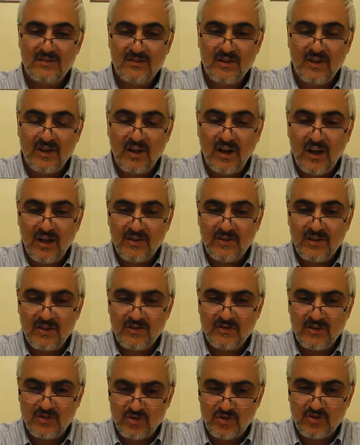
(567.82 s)

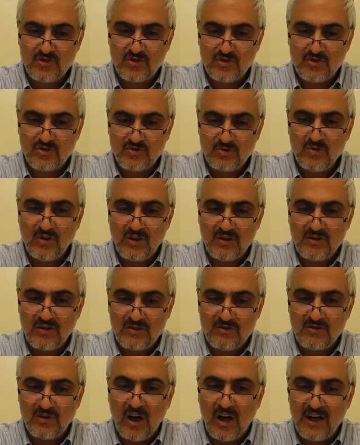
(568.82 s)
The true
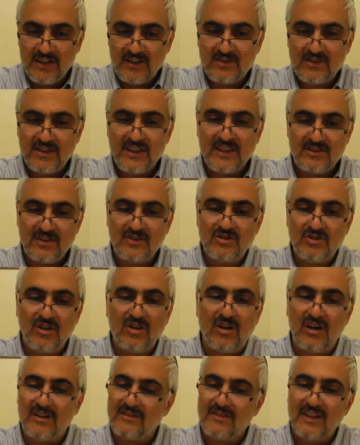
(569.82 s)
honesty is in your
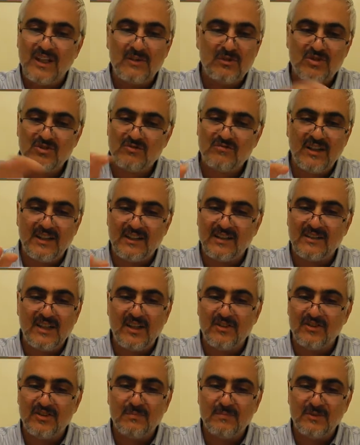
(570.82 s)
heart, not what's writing
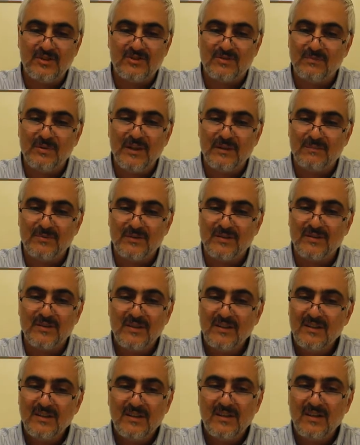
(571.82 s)
down on a piece of paper.
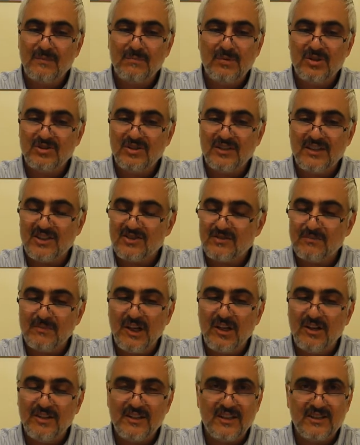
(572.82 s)
A person gets
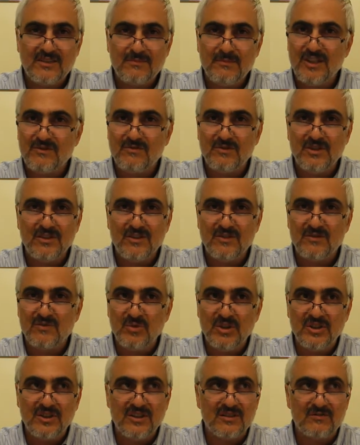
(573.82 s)
married, he gets married with a
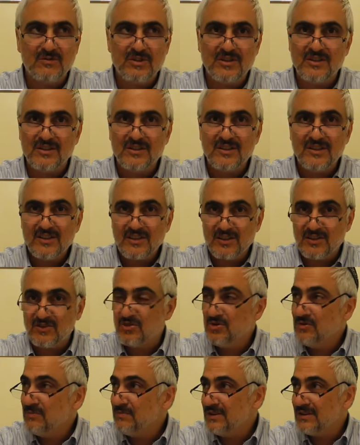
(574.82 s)

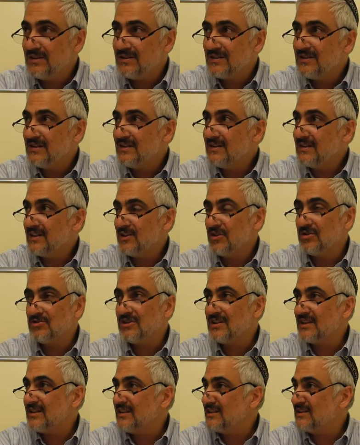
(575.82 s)
ketubah. He
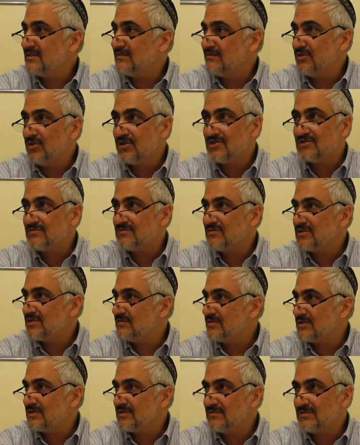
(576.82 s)
also can get divorced with
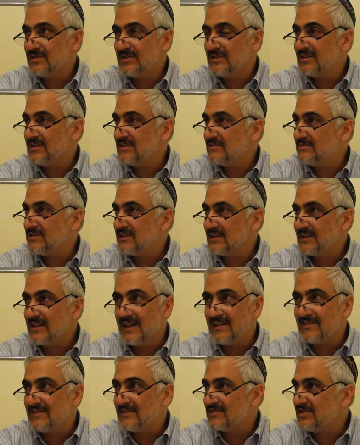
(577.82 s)
a
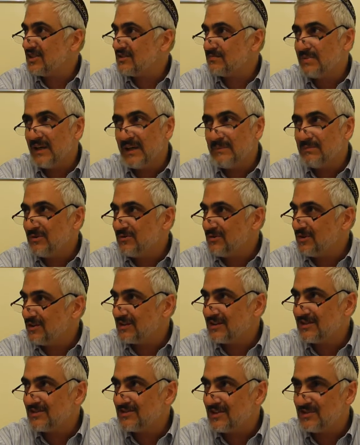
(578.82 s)
get. It's just
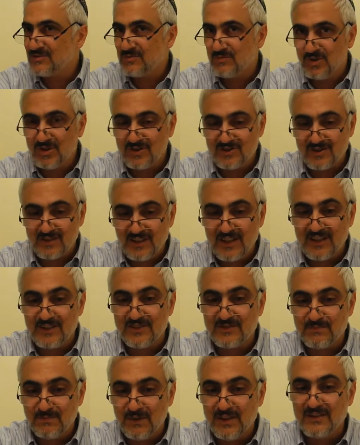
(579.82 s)
paperwork. It's just words and
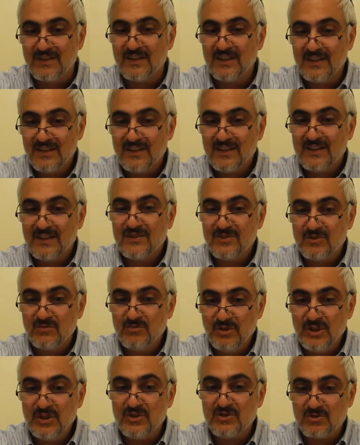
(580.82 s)
letters. But the
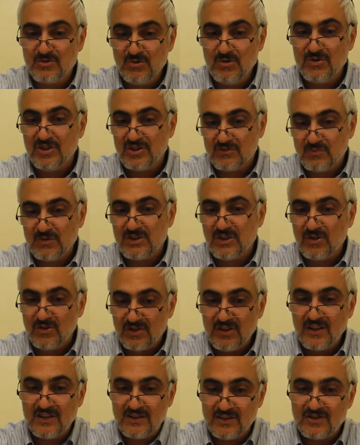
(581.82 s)
real truth is what's
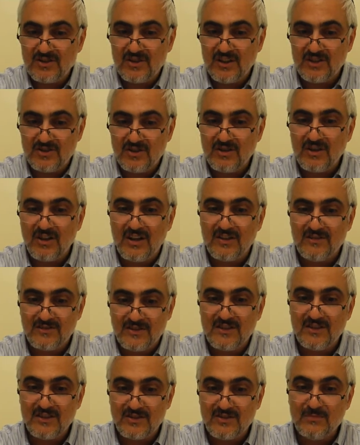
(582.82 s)
going on inside your heart
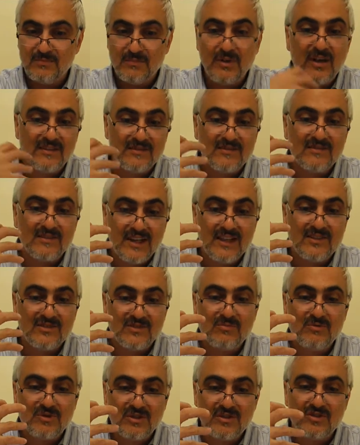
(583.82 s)
and in your mind.
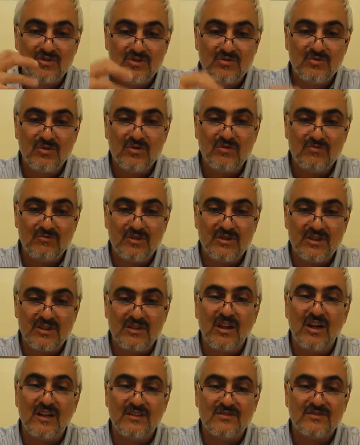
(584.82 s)
That's where the truth really
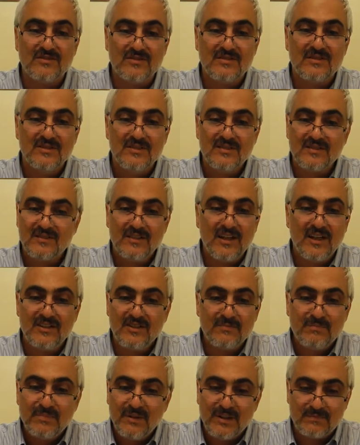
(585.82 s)
lies, not
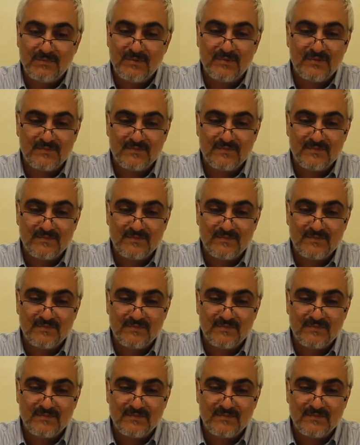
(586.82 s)
on paper.